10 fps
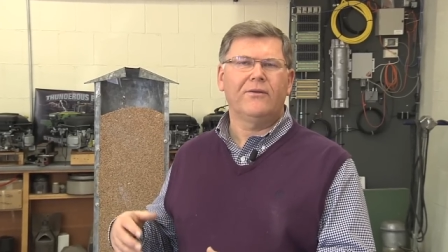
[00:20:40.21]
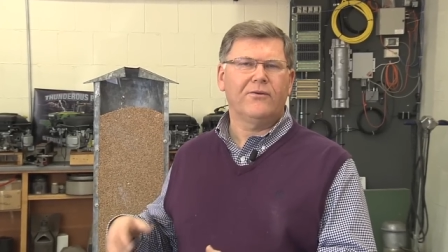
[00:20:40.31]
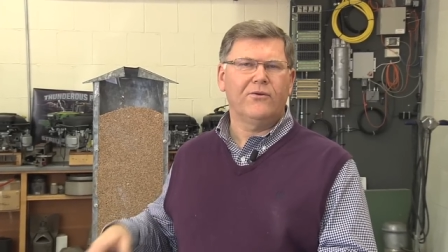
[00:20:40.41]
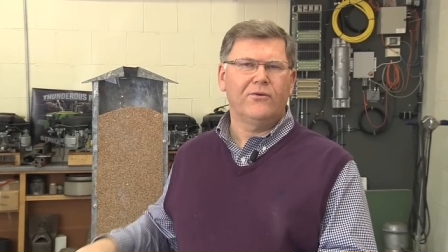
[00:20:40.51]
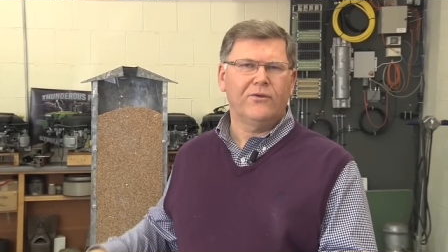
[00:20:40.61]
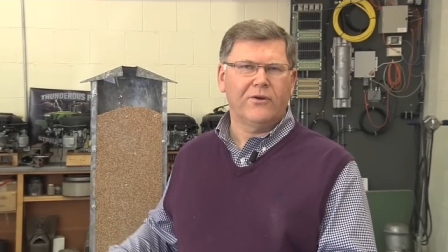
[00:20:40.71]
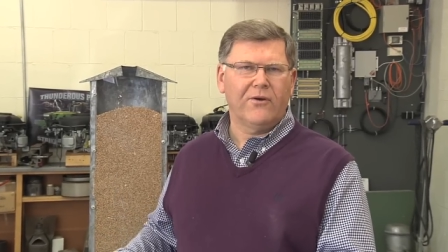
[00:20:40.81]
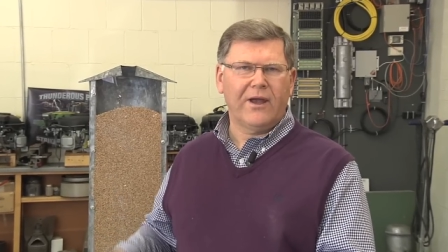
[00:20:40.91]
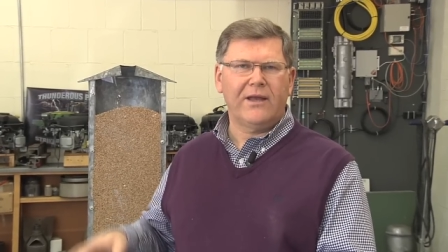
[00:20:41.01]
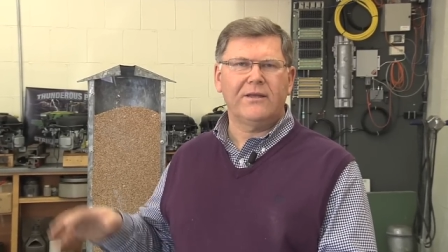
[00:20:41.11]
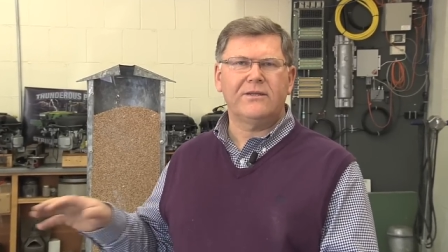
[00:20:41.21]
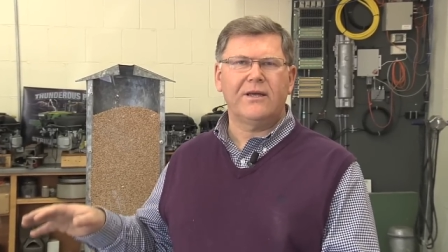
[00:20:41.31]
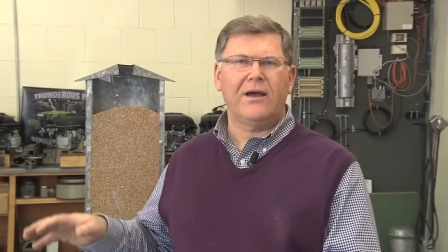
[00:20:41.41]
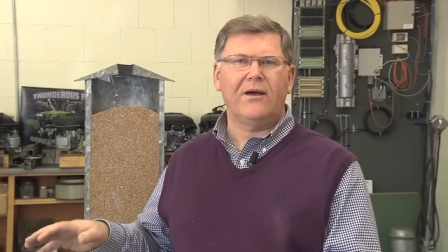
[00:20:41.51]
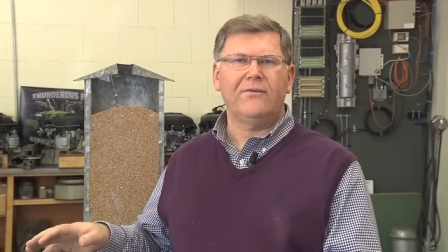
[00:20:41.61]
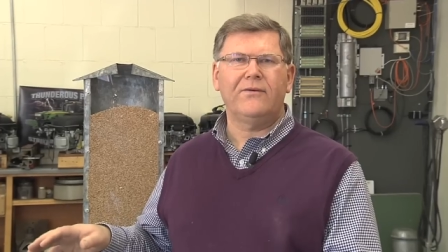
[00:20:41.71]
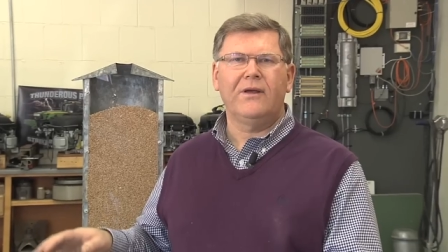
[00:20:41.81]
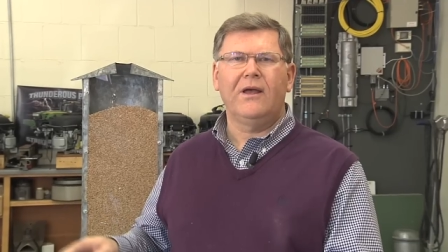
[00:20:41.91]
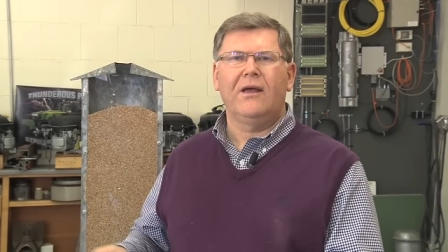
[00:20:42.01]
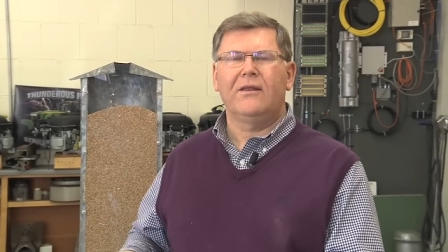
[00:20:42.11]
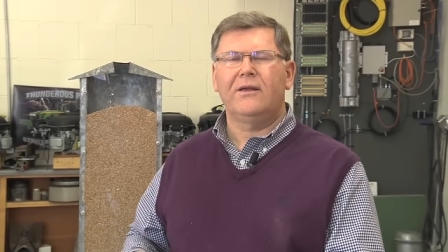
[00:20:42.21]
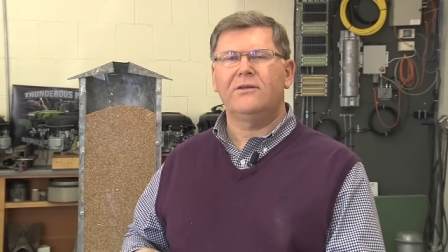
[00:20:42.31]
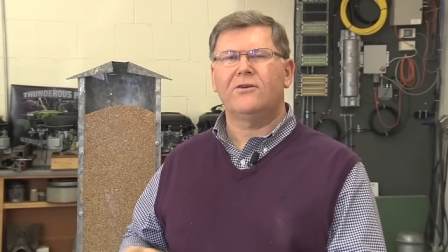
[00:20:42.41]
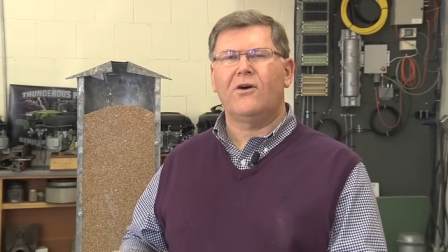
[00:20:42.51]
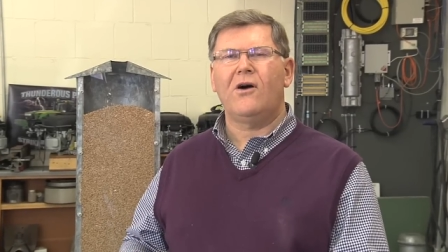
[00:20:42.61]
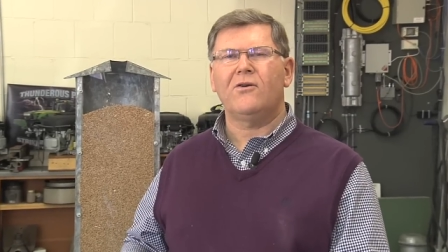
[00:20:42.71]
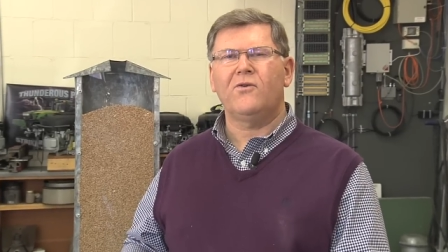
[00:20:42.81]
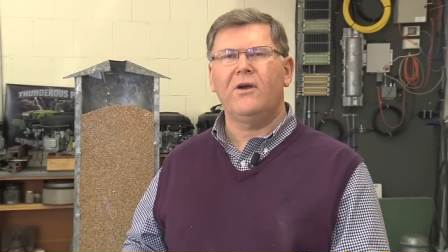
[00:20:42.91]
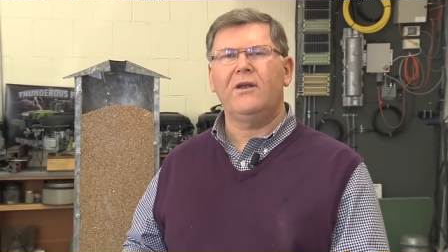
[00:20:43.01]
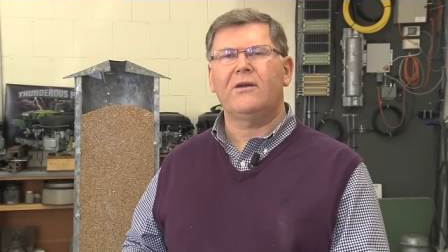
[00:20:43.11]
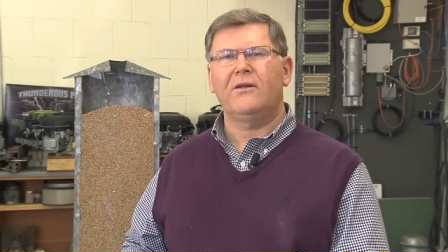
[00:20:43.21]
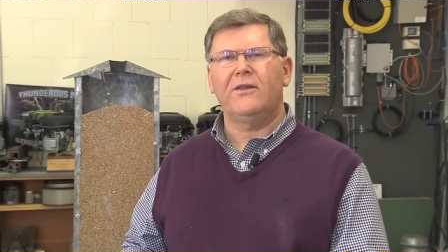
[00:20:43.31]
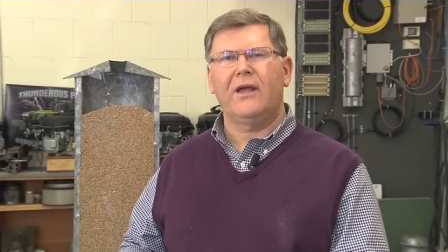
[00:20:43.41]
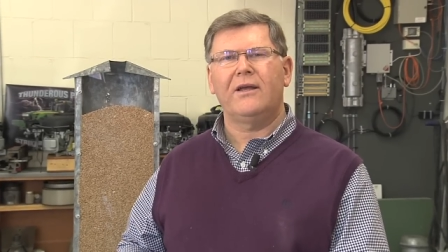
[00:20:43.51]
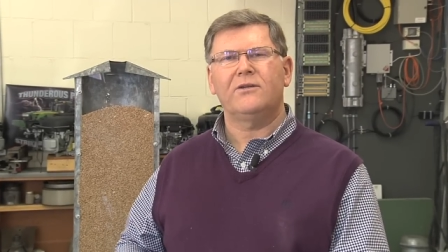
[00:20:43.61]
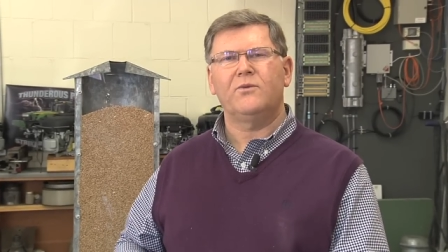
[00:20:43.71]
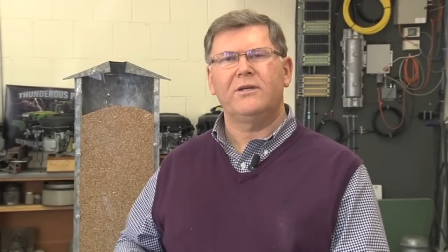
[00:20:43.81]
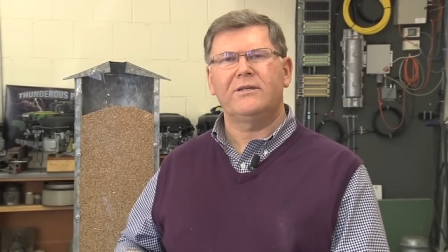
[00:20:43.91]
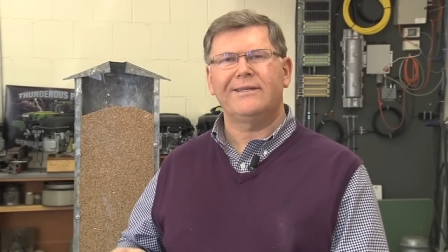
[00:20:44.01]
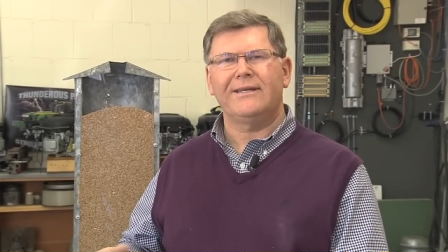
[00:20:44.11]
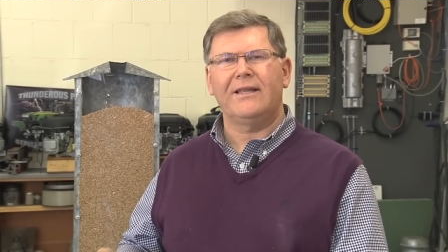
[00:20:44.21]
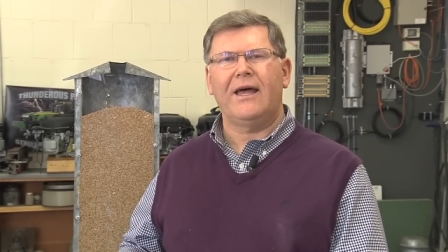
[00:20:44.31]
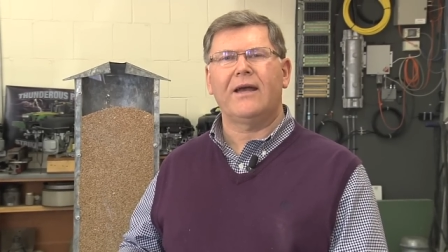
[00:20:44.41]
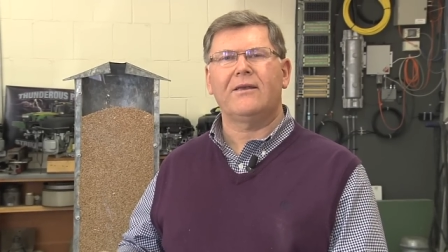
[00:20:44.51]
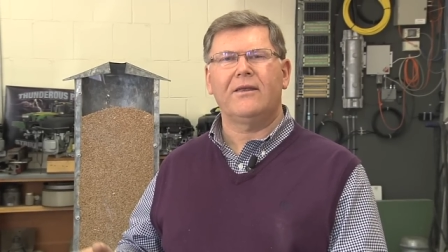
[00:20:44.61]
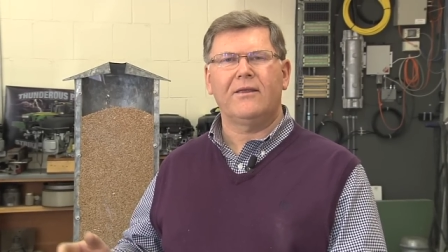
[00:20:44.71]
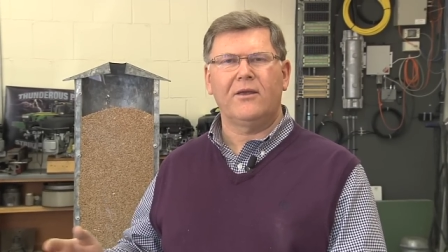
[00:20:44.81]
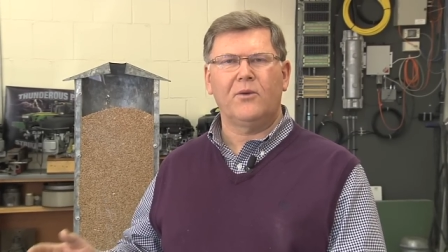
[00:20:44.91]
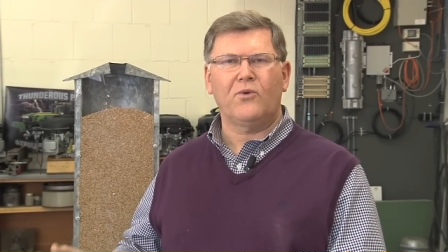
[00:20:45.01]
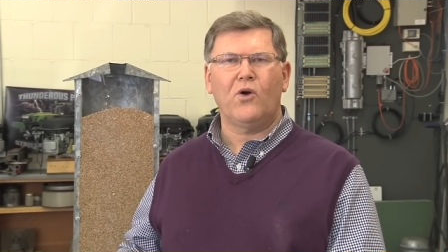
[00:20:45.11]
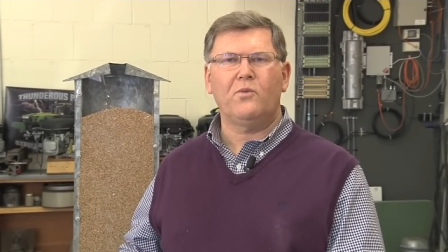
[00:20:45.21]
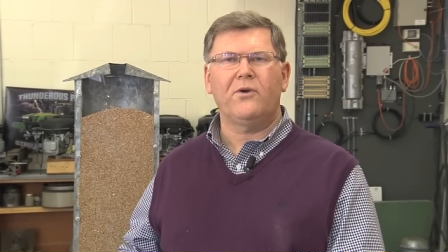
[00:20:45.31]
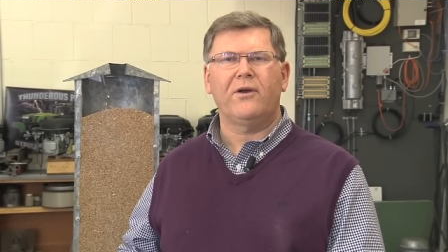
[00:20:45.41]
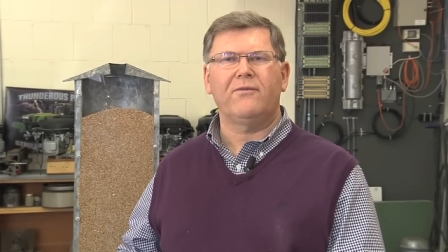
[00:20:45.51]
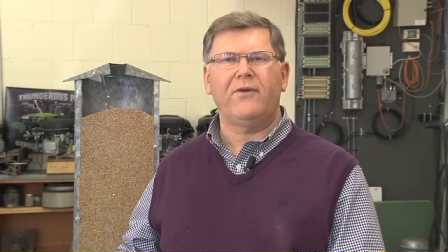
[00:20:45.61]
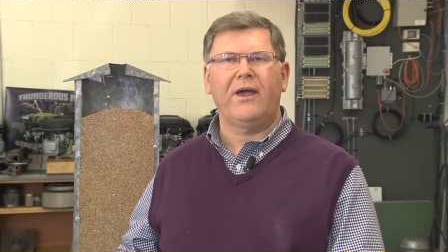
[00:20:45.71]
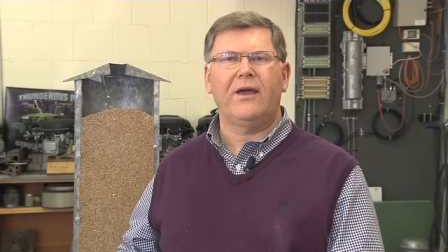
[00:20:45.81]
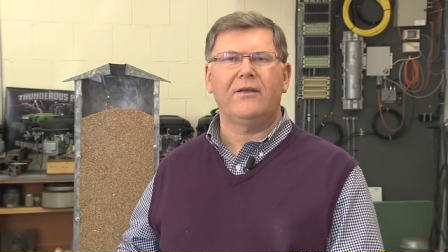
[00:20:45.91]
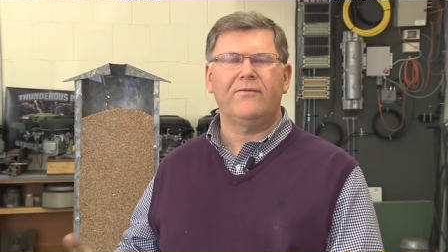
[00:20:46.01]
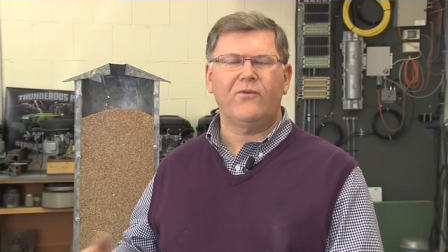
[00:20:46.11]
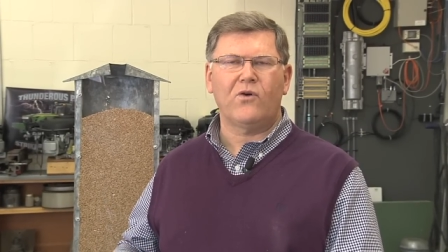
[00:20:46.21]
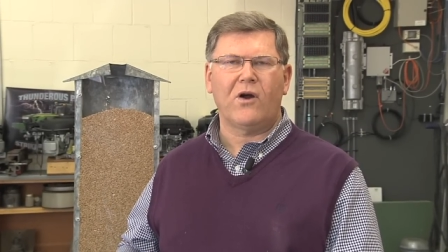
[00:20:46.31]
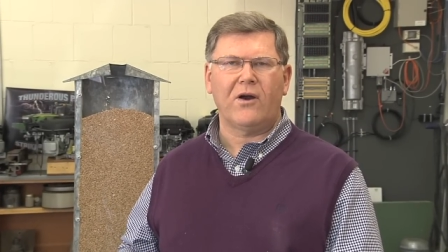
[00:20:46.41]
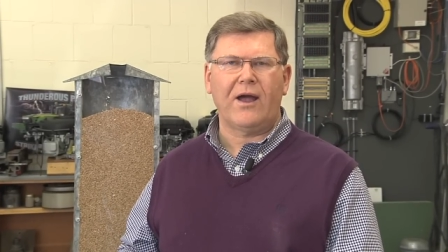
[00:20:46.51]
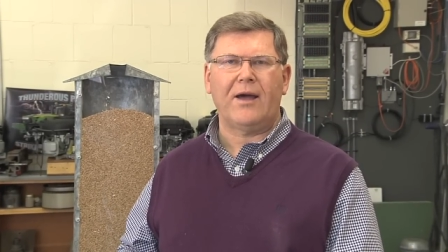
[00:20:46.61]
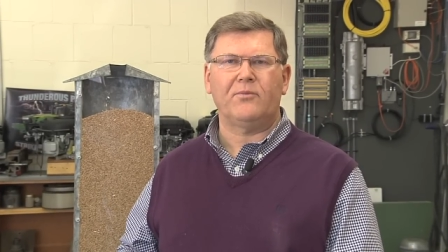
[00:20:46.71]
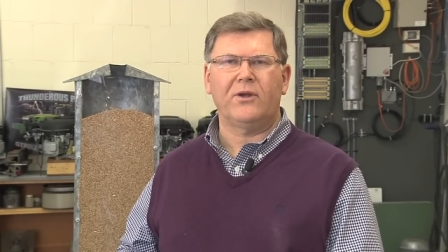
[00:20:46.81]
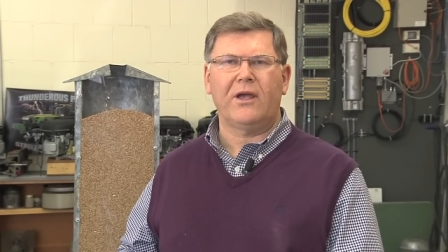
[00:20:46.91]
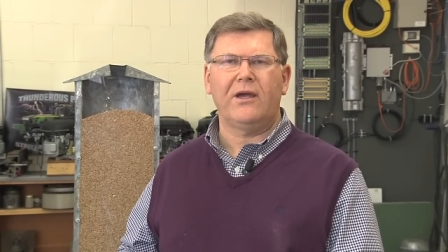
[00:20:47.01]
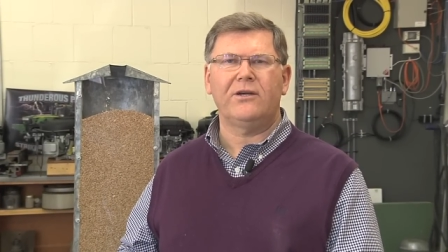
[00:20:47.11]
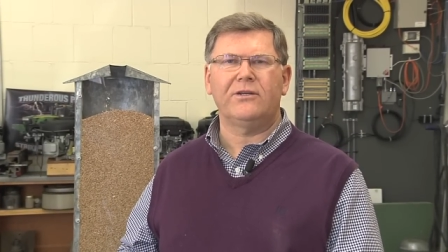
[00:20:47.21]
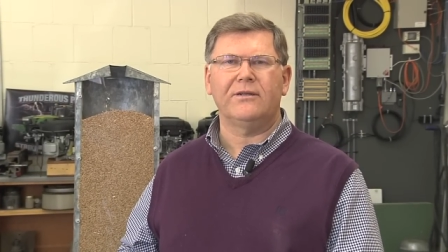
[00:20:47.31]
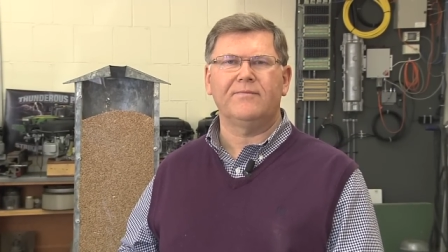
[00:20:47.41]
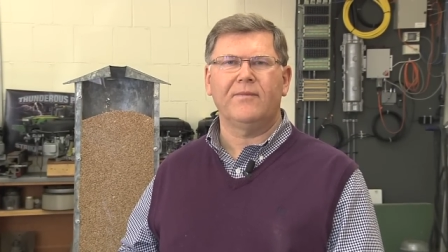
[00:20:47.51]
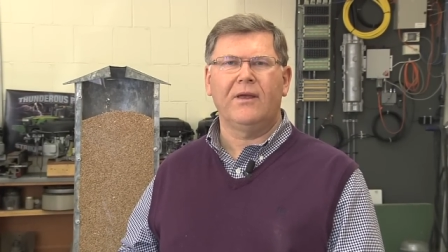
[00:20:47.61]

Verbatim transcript: through the grain itself. These are all critical then as we select the appropriate fan for our application.